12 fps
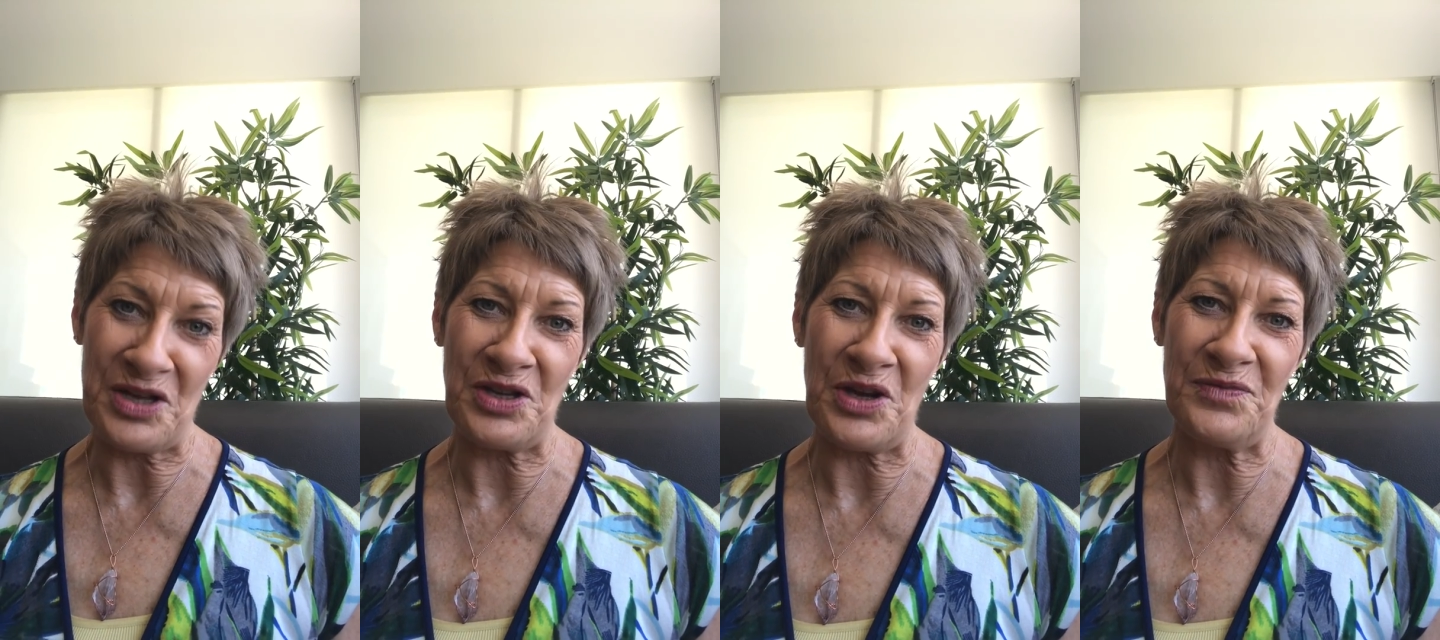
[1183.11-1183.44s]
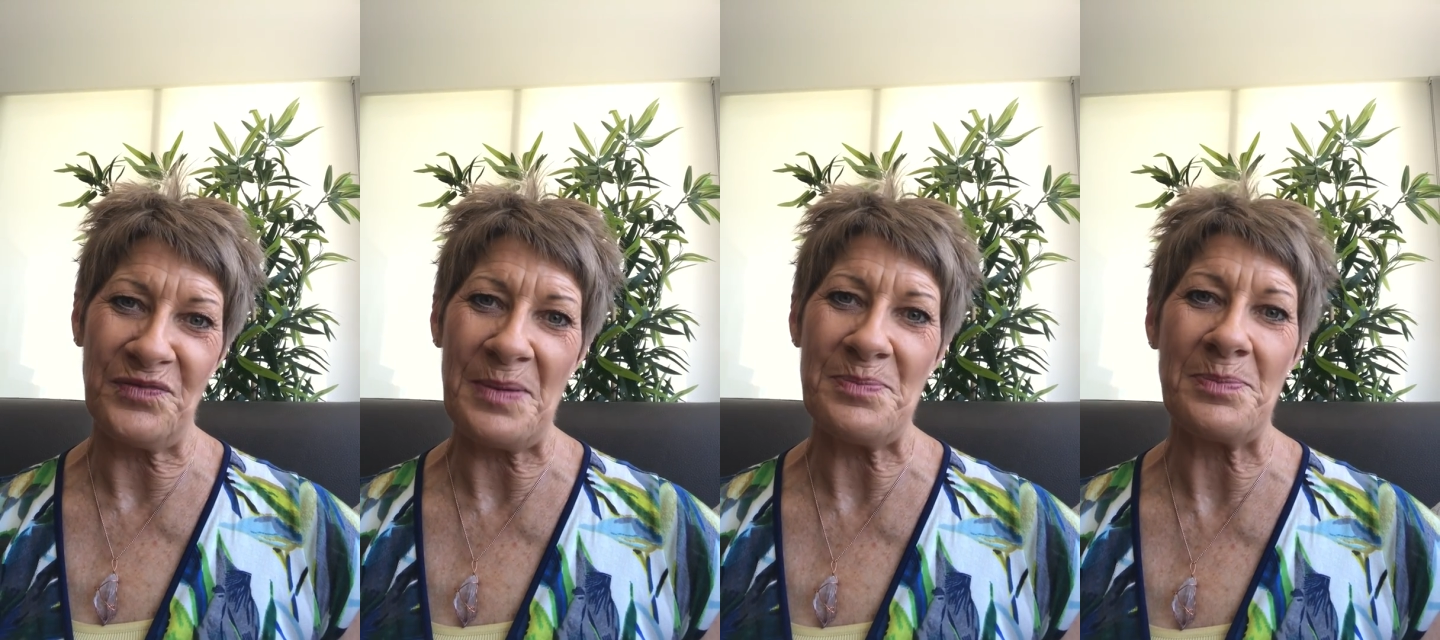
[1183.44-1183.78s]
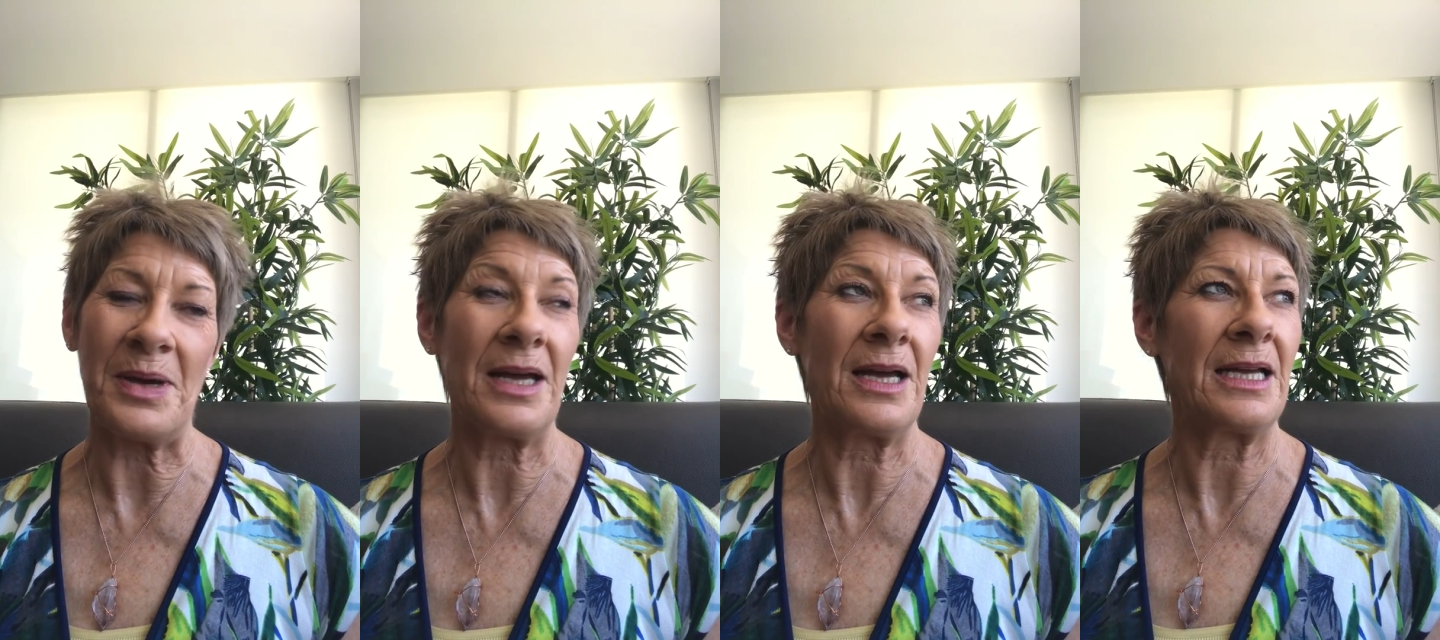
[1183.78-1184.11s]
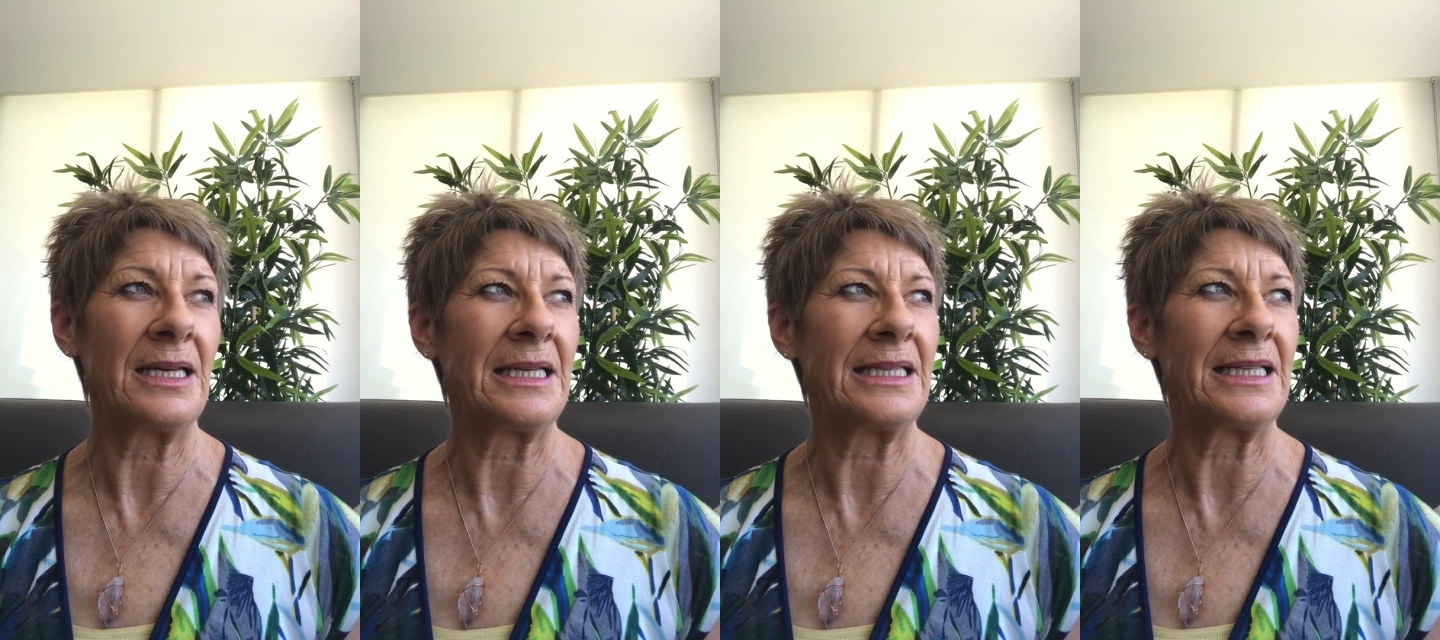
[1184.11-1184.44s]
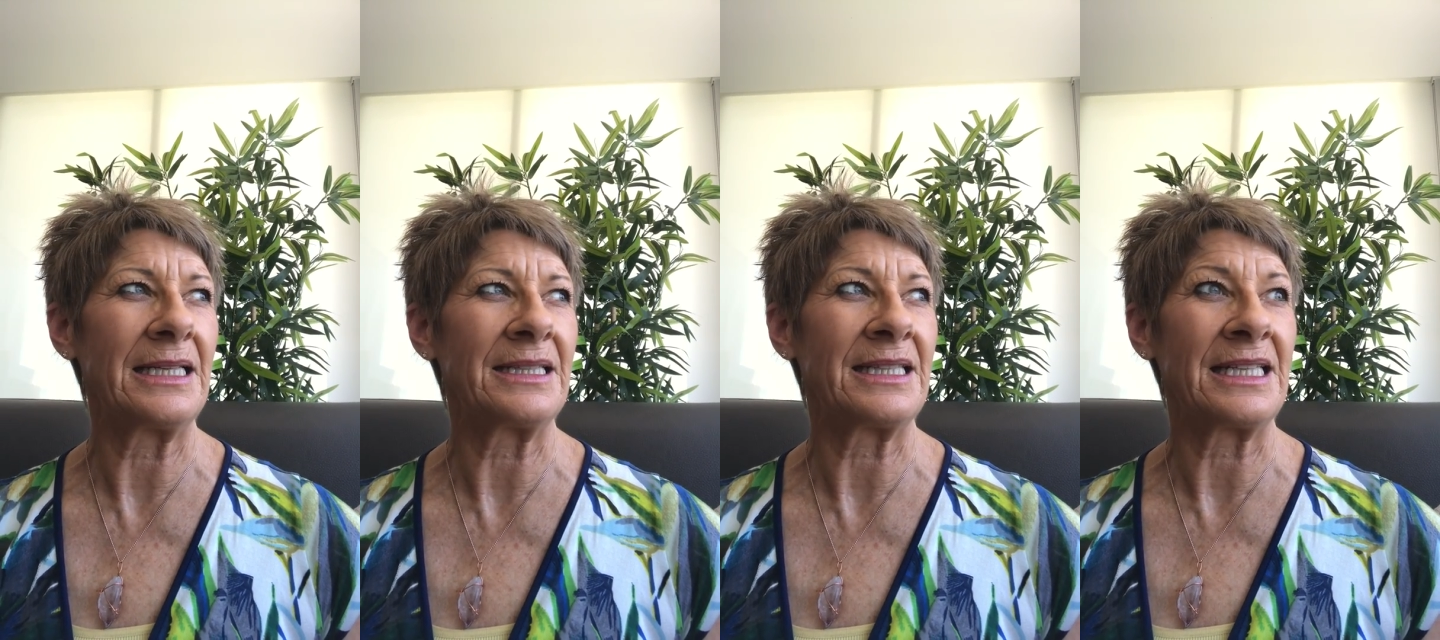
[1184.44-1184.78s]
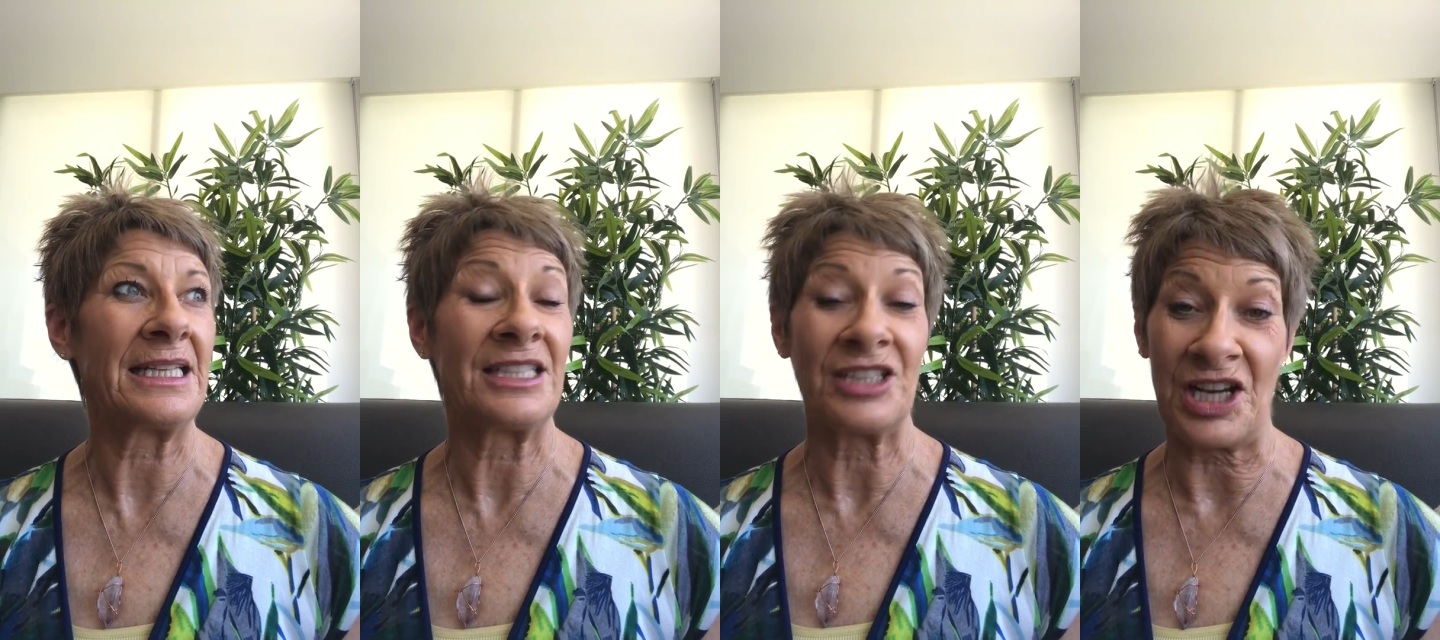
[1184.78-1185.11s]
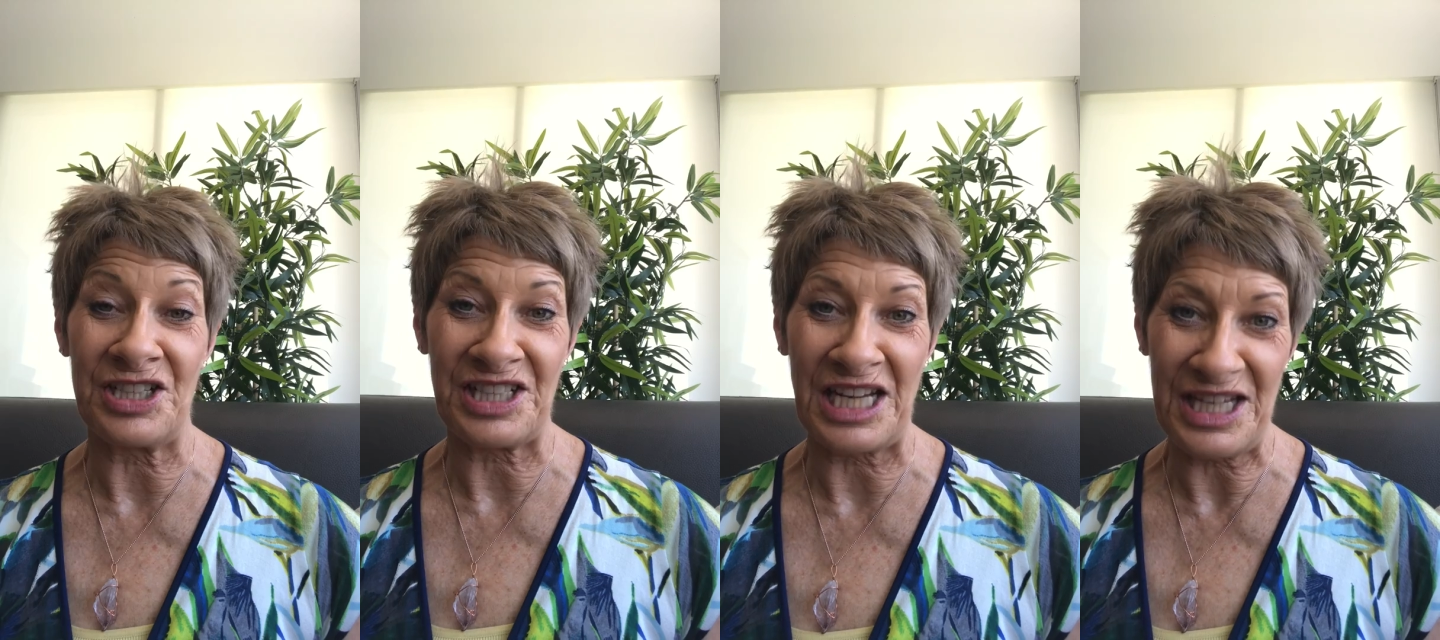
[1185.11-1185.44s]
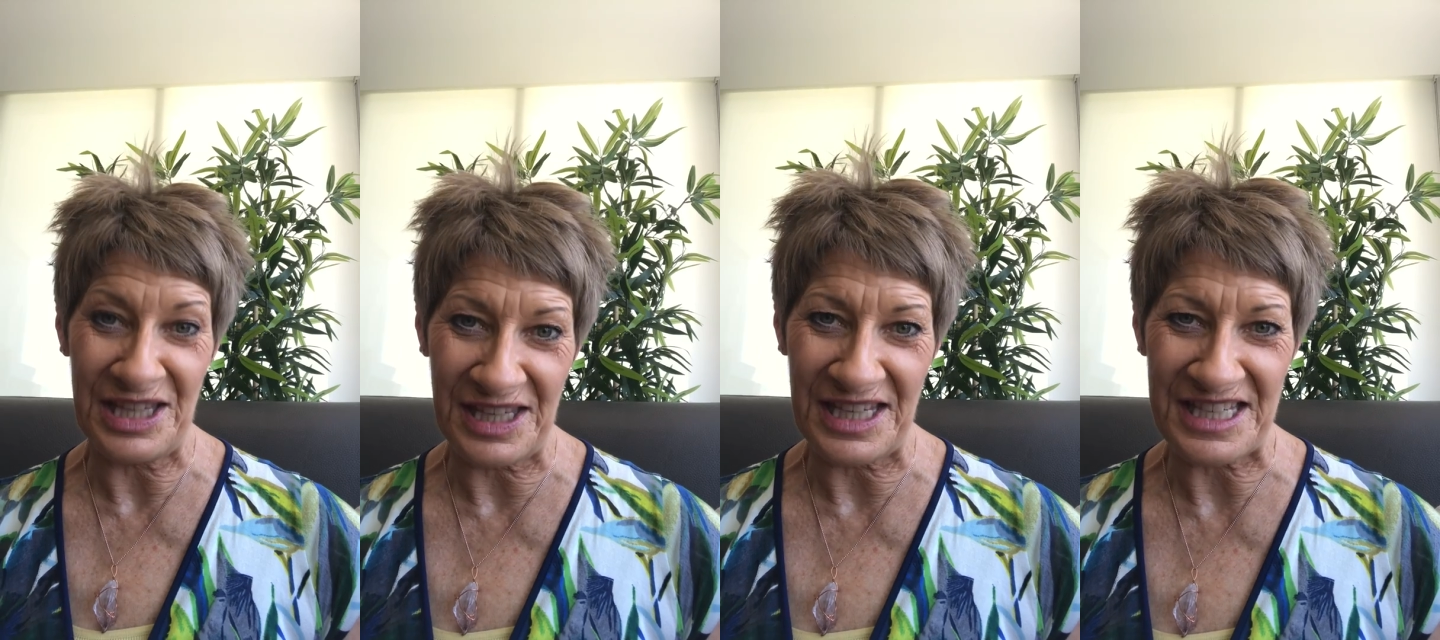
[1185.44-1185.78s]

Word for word: November the 19th,